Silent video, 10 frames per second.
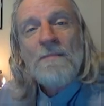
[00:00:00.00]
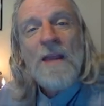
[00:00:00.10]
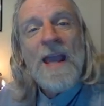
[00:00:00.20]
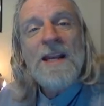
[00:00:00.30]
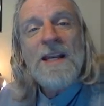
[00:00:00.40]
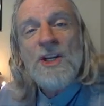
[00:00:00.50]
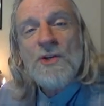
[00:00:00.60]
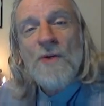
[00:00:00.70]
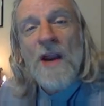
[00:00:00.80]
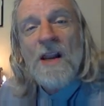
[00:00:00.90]
and
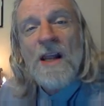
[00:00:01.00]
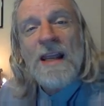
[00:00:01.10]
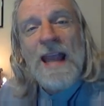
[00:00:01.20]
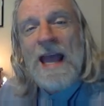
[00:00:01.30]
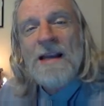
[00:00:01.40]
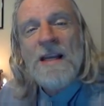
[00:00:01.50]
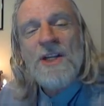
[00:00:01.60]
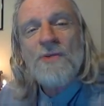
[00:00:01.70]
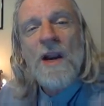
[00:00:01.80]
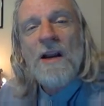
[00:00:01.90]
Israel again.
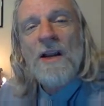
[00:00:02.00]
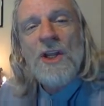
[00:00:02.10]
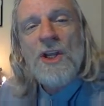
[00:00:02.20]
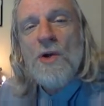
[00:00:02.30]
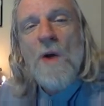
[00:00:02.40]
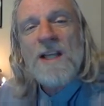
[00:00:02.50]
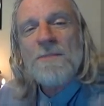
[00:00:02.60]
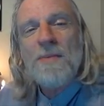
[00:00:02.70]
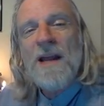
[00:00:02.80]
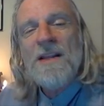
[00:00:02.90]
Israel and the U.S.
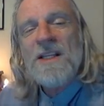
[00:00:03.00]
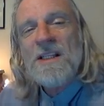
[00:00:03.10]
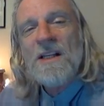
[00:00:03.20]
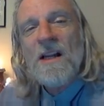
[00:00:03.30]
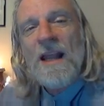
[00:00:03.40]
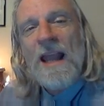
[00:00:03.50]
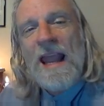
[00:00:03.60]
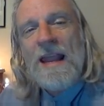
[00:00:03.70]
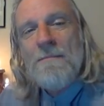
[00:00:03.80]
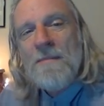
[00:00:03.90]
play this little
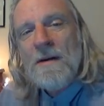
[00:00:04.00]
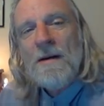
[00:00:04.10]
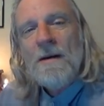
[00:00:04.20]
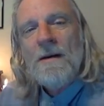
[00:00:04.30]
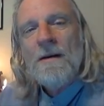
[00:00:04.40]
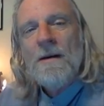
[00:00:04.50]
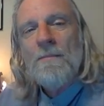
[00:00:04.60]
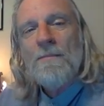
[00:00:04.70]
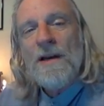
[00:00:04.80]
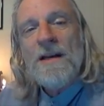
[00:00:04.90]
game.
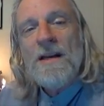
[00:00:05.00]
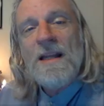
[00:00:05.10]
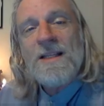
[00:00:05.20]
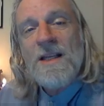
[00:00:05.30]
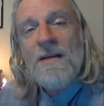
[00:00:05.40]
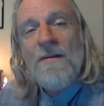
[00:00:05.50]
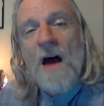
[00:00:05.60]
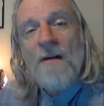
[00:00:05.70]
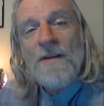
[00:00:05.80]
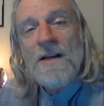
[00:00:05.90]
Britain gets
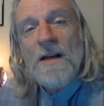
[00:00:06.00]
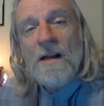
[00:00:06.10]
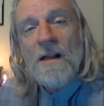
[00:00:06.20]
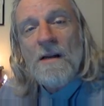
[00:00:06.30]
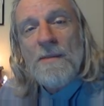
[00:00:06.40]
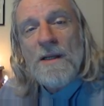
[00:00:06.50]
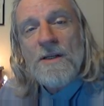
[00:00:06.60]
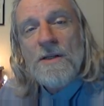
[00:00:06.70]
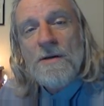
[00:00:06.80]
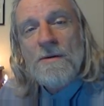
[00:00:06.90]
involved in it a little bit
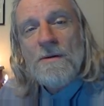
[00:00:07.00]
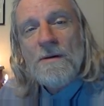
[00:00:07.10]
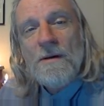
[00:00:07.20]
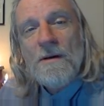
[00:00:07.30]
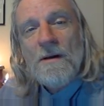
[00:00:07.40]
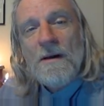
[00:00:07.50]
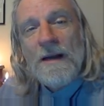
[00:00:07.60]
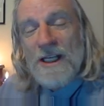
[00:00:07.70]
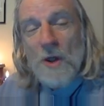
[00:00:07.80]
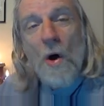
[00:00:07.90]
too.
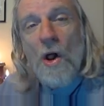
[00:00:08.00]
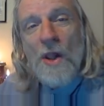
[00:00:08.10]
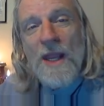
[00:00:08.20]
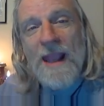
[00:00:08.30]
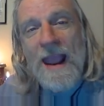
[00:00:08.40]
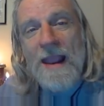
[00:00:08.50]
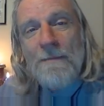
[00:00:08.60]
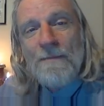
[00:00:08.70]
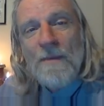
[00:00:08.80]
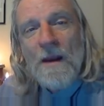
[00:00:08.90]
It's all the
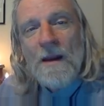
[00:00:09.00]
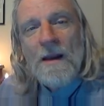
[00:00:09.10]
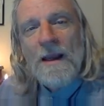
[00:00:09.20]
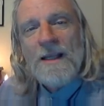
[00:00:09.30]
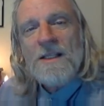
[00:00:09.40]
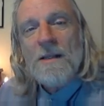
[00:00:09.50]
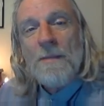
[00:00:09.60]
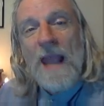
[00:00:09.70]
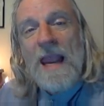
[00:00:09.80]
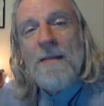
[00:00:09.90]
game. It's the
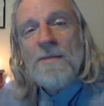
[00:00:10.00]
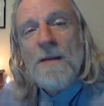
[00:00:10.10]
game to